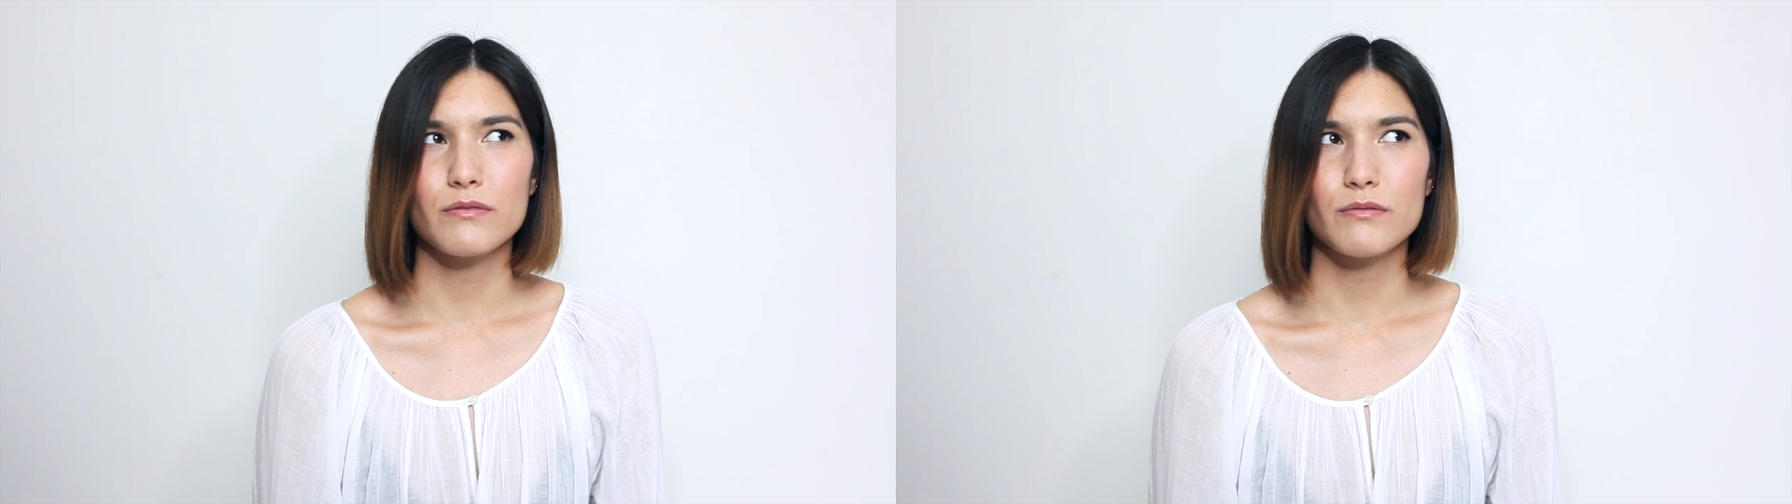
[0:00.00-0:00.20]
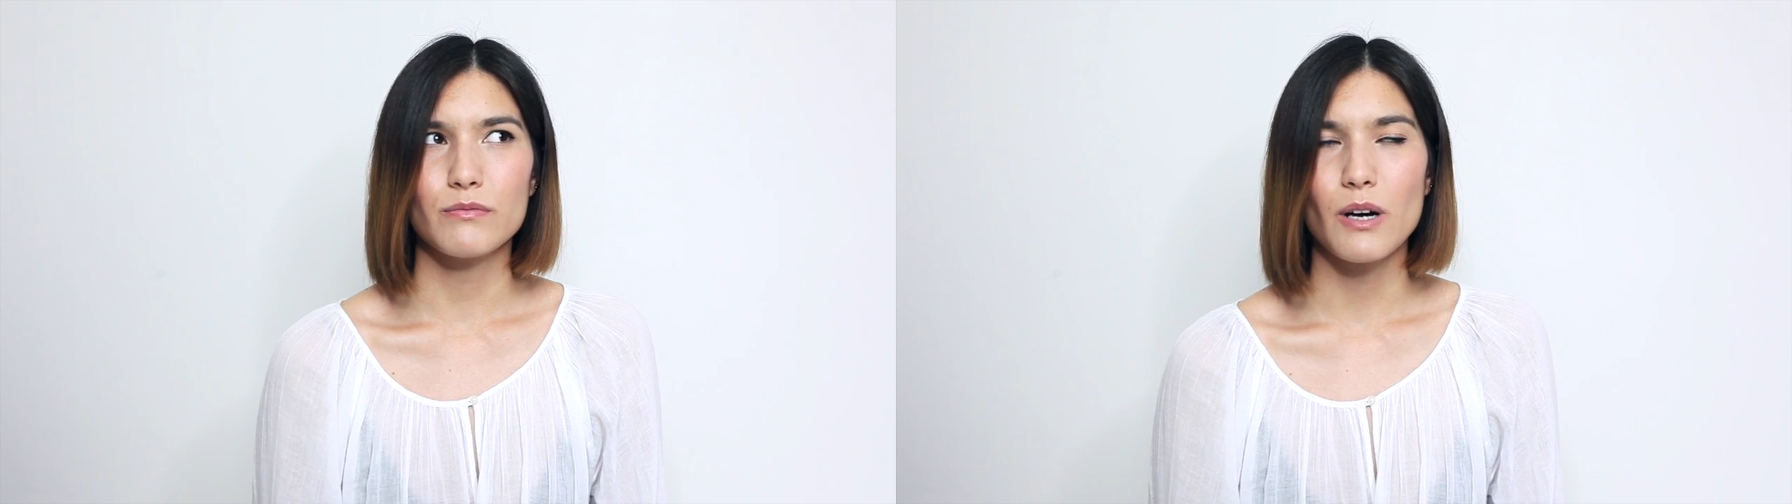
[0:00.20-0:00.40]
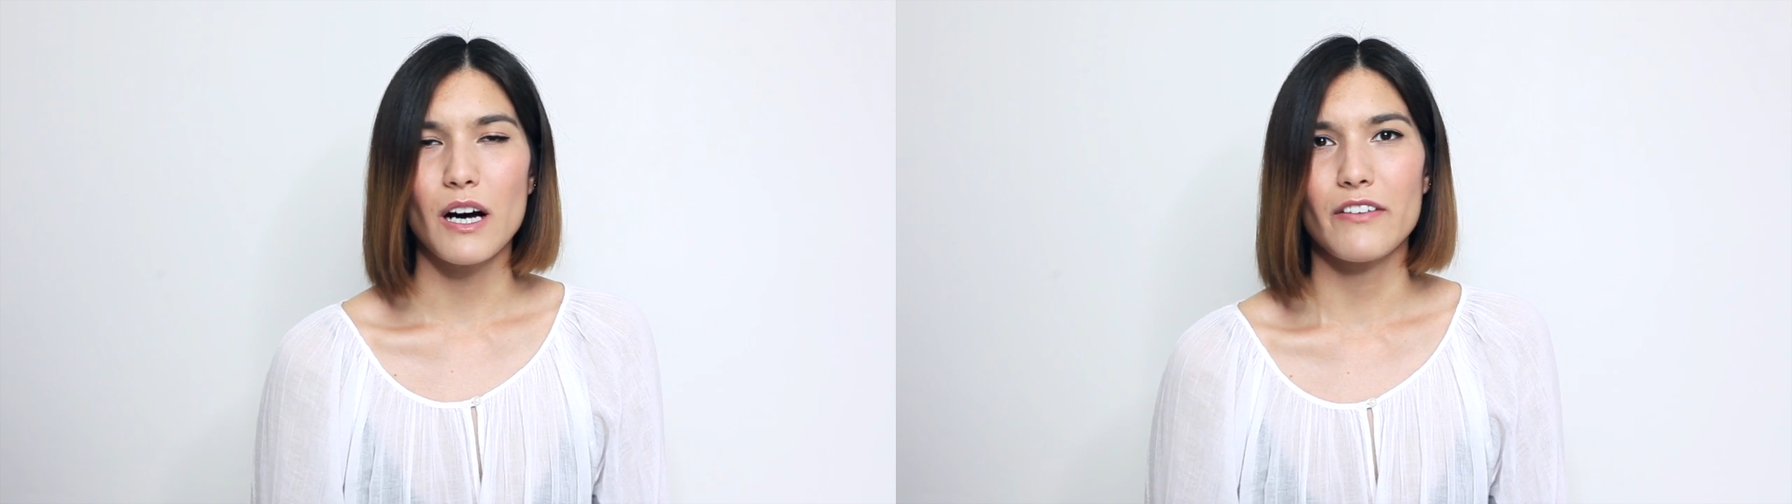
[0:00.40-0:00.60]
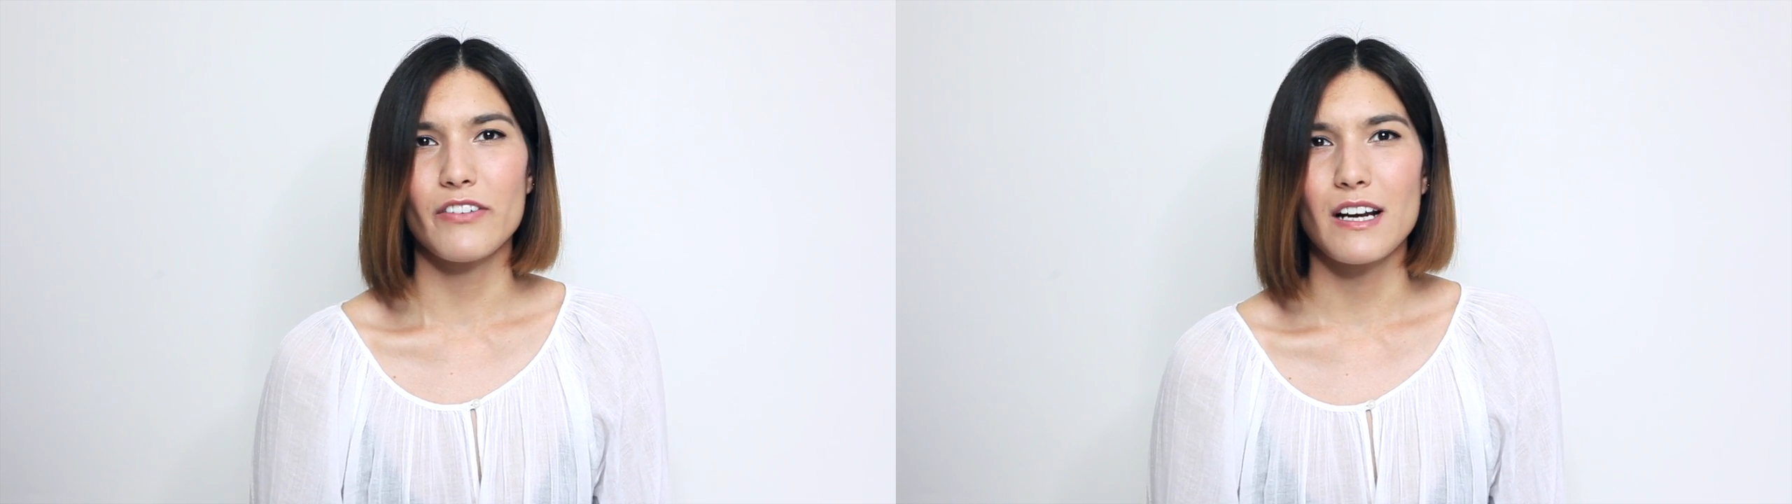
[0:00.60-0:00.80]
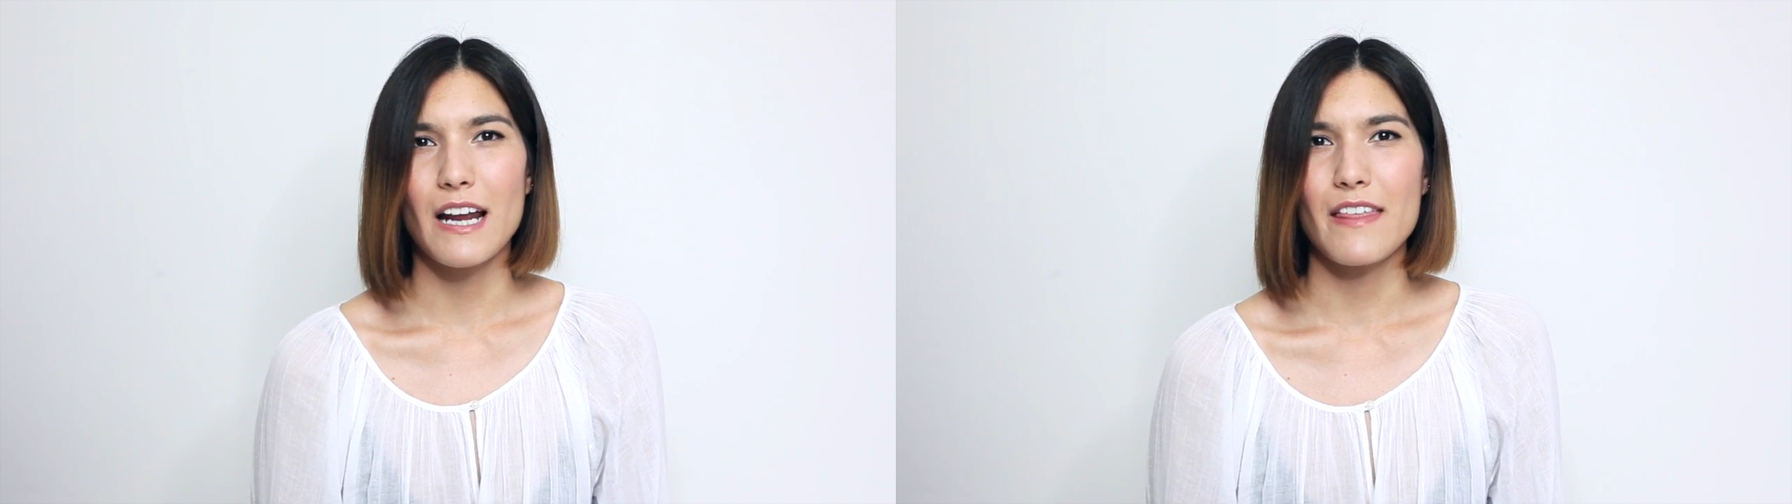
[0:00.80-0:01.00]
why have
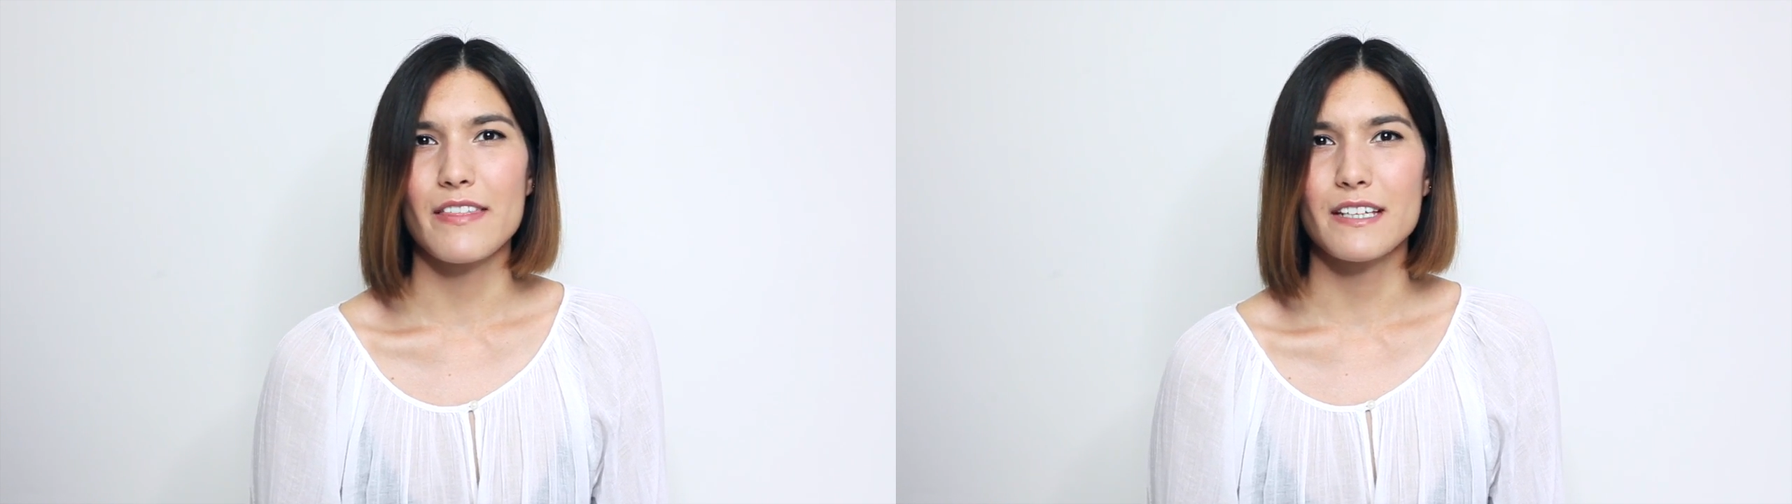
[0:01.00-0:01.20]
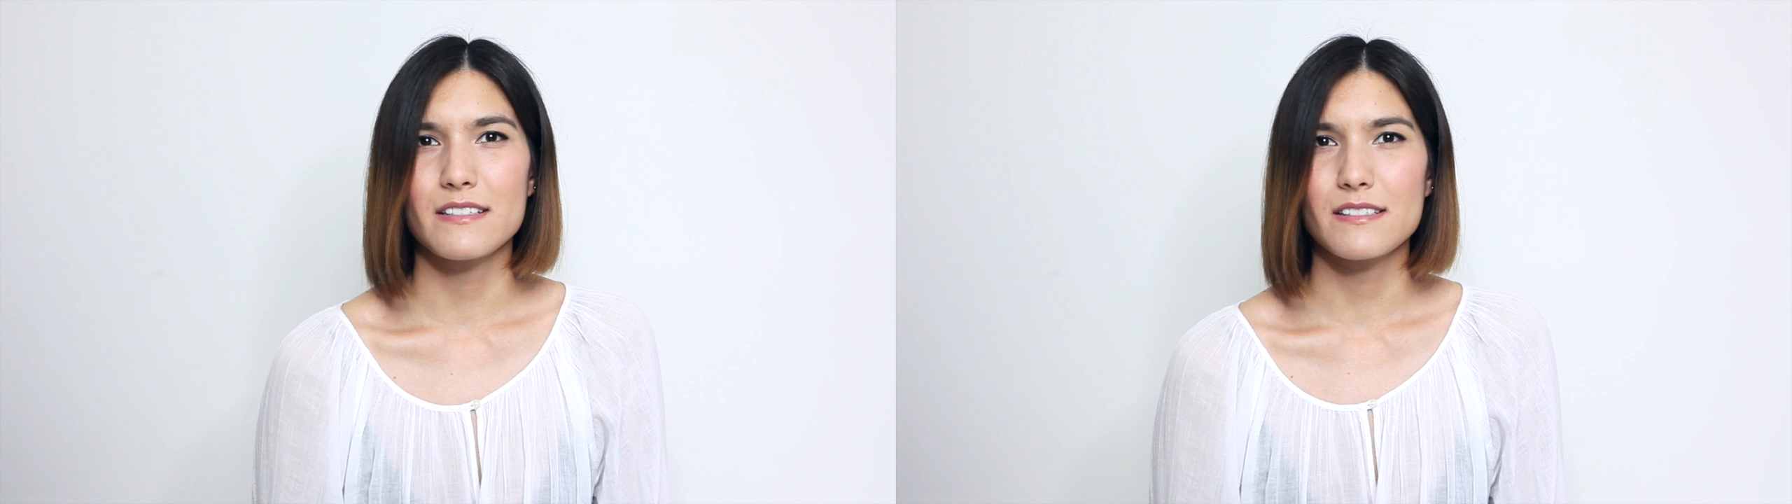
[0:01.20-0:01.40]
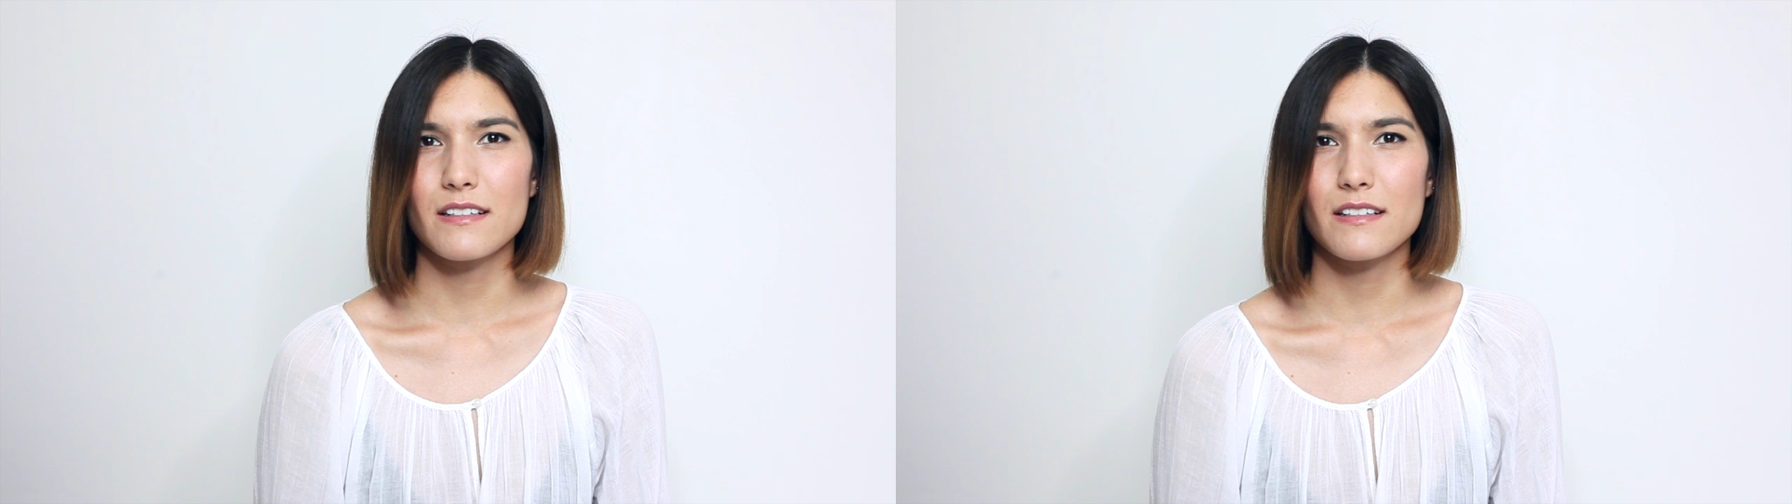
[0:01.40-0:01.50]
I let this